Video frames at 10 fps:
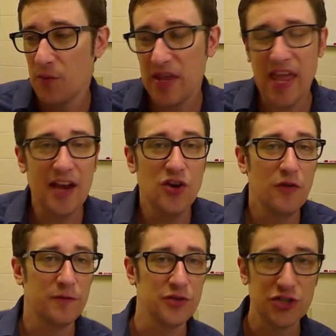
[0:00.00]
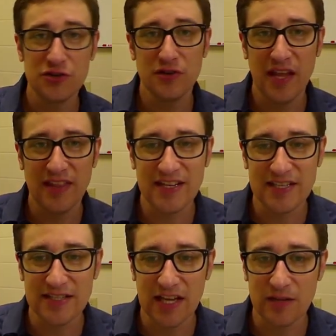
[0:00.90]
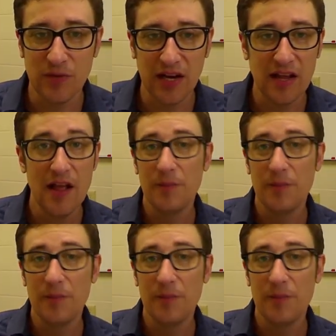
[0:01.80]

We can't know for sure that they didn't take the money,